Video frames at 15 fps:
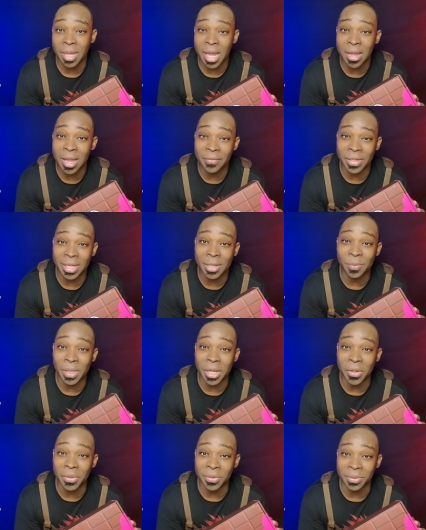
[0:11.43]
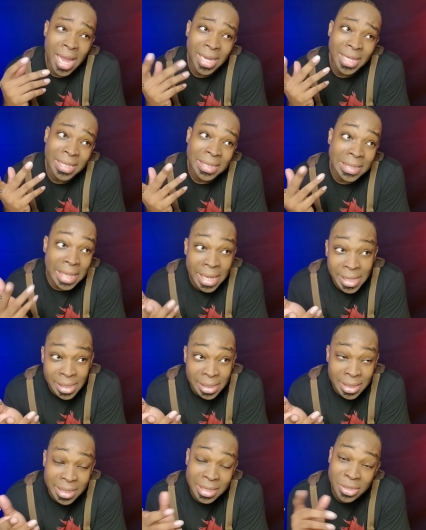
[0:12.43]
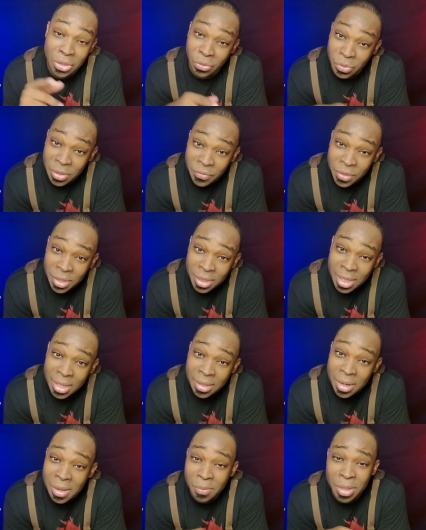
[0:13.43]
I'll have it linked below. I guess technically this is a refill kit,